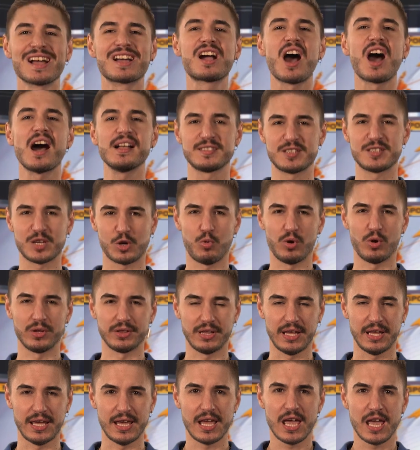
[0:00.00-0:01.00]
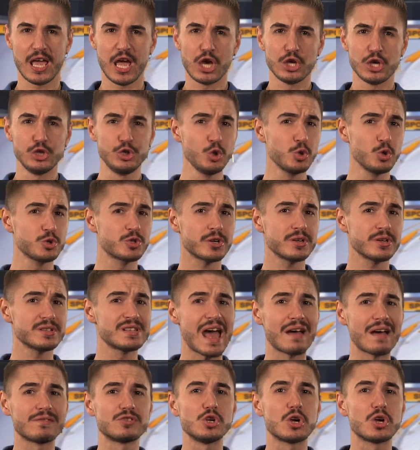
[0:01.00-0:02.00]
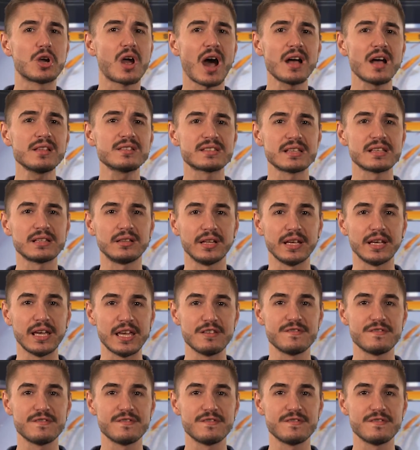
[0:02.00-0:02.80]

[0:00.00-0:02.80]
Consequently, users have to constantly